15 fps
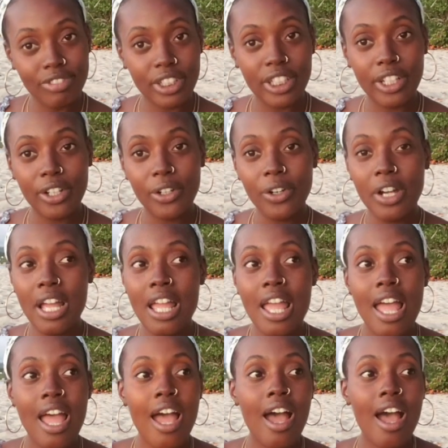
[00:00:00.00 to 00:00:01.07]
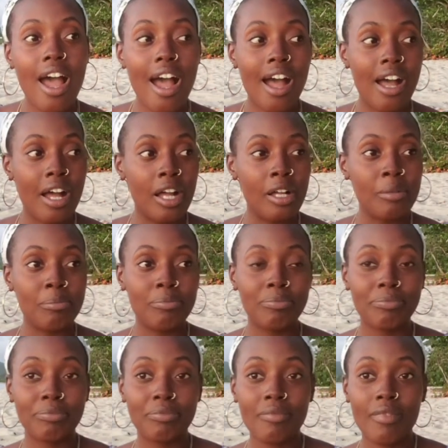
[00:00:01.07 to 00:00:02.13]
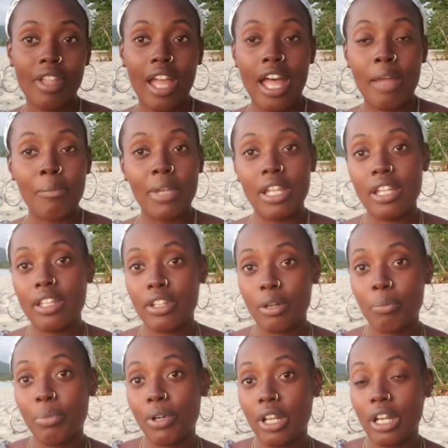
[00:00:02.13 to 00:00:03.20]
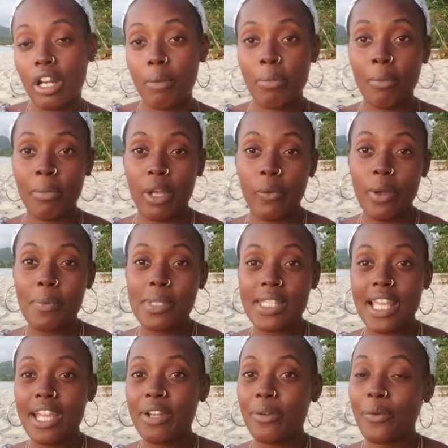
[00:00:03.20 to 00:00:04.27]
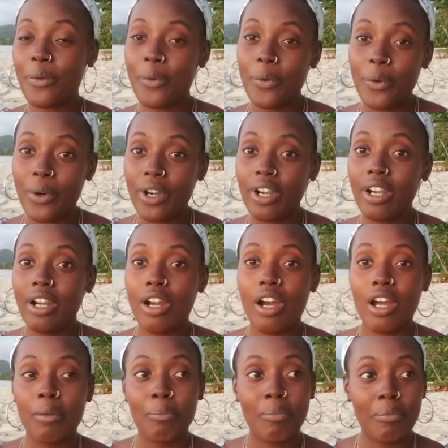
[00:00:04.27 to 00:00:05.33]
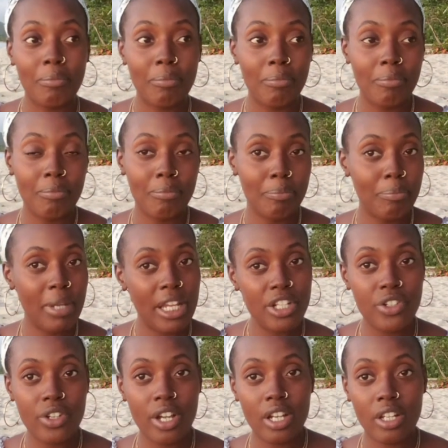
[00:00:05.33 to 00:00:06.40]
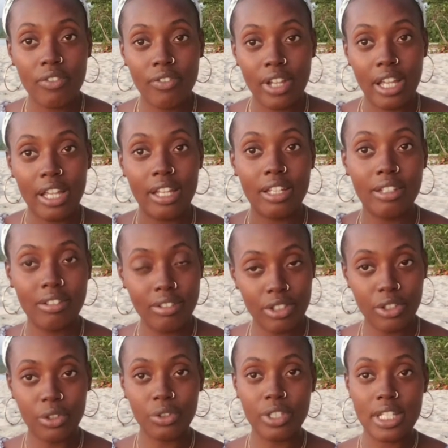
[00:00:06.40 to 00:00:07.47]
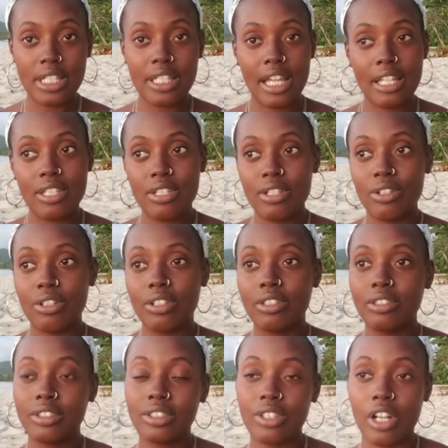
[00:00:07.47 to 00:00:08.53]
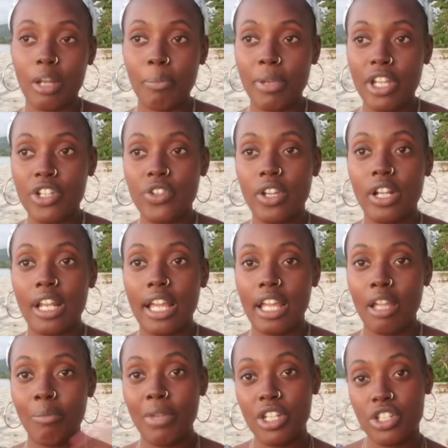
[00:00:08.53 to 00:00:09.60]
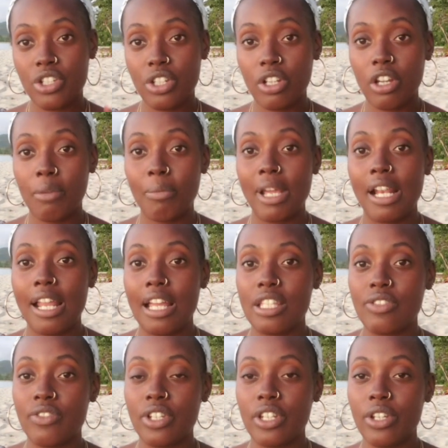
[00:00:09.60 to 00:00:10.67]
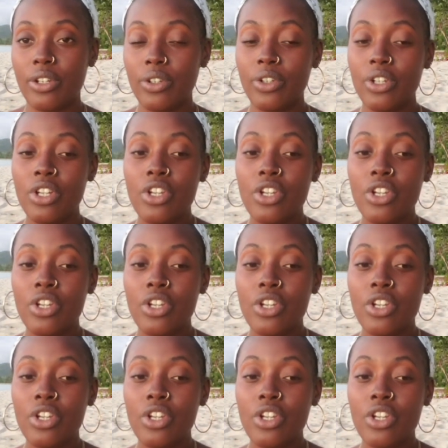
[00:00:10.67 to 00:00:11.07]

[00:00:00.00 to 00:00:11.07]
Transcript: video, I may either put it up on my website or on Patreon if I, you know, decide to start a Patreon like I mentioned on my last video.